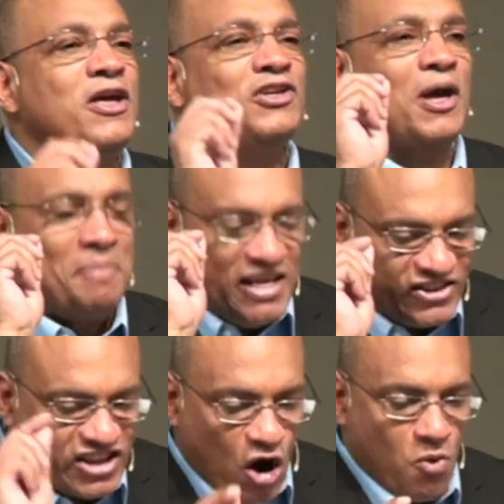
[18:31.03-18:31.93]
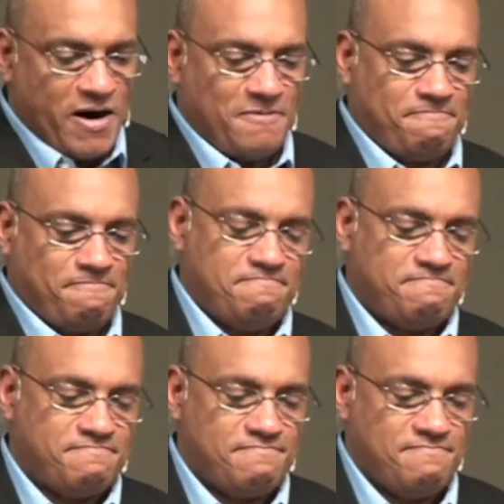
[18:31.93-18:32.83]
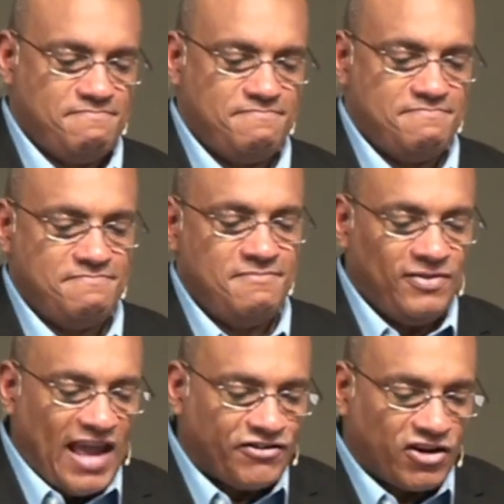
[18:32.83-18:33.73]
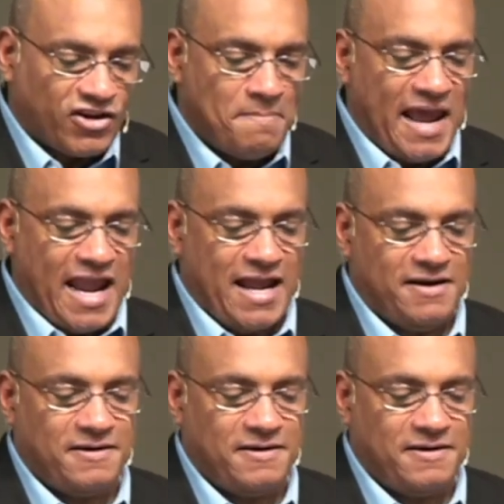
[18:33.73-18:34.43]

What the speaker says: to be sober. That's a command.